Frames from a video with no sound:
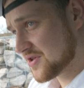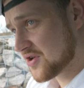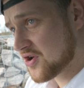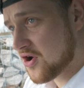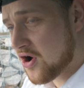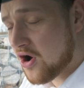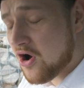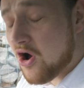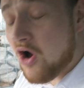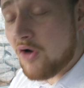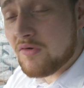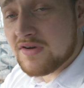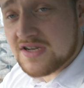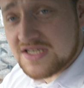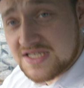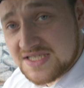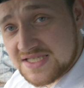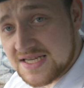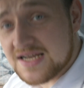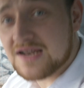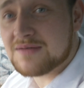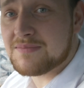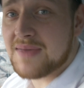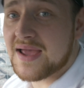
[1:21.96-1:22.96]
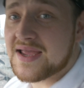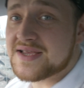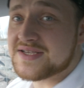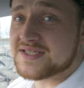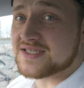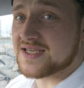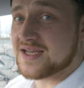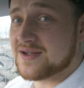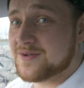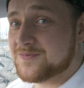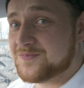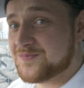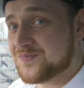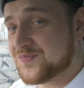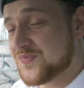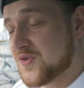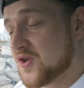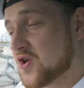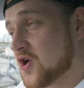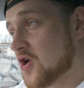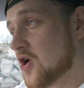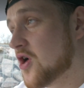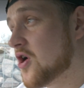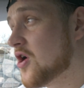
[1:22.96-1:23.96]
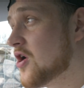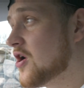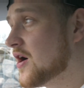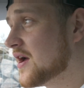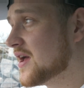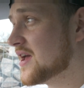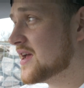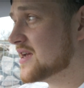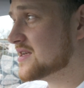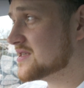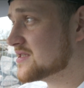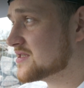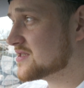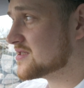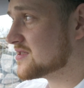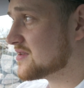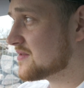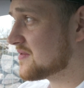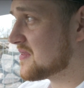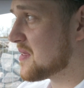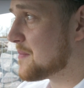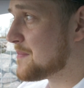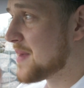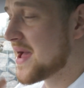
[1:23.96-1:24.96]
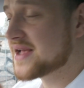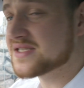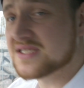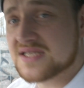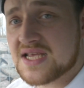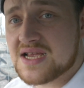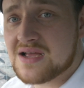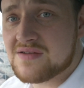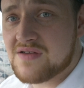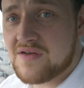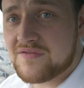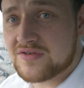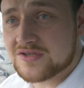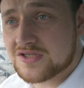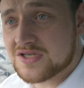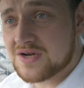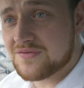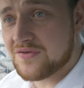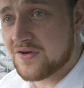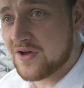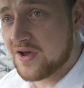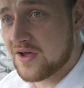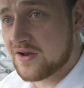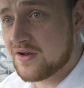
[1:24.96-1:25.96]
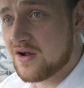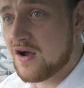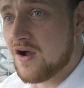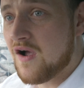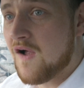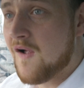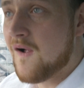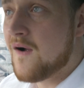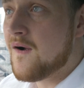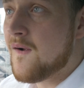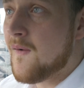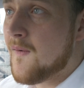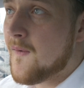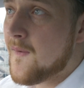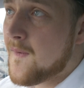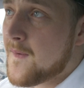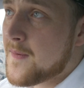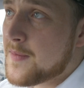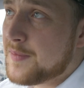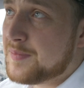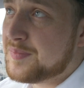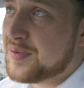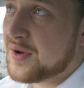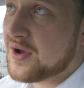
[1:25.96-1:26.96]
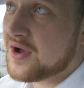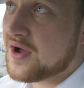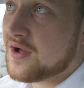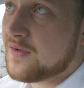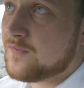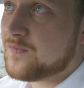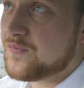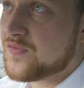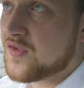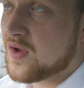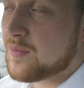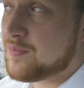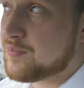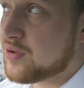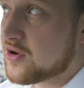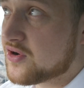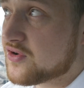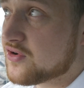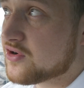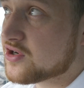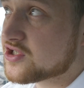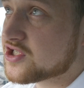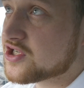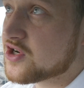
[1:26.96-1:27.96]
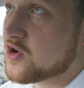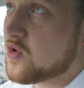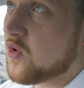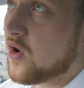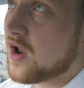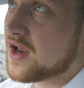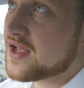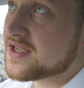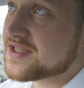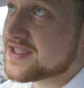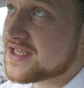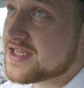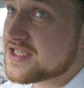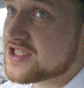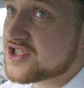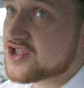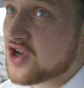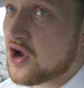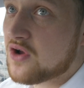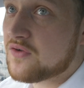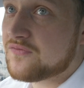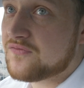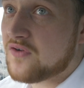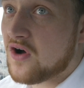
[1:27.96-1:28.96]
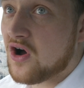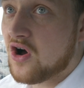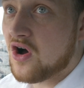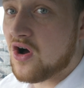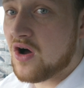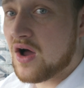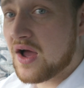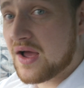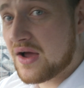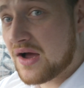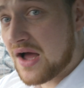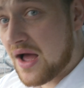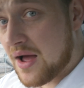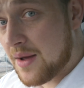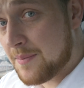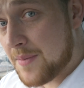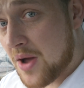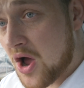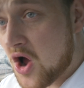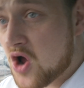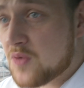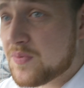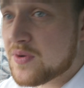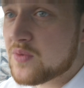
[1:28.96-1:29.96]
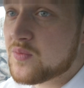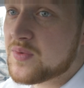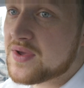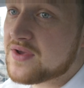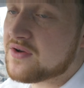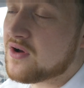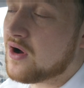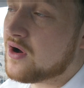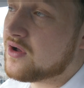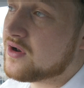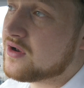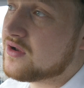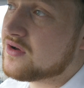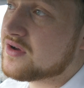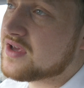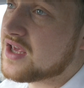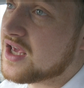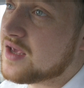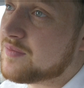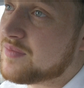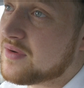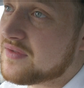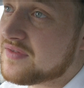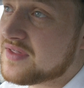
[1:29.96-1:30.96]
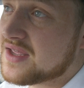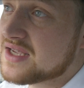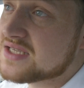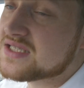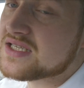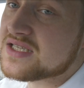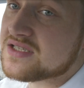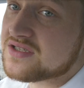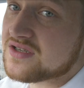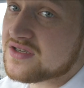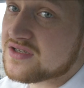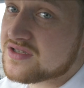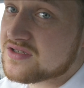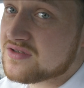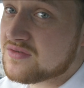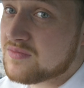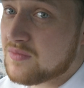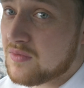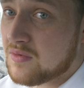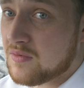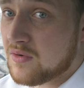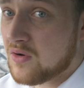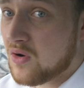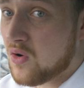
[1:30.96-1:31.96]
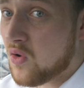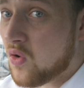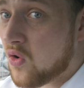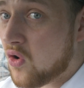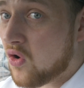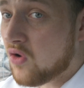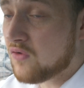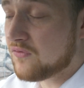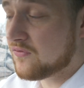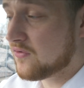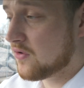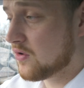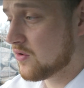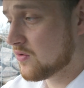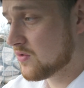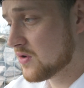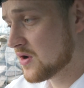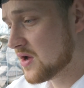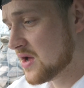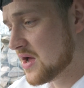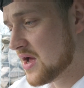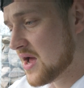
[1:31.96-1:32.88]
The car is still amazing. The car is the best thing I've ever driven. But the production quality so far, I'm hoping we got unlucky, but this is just awful.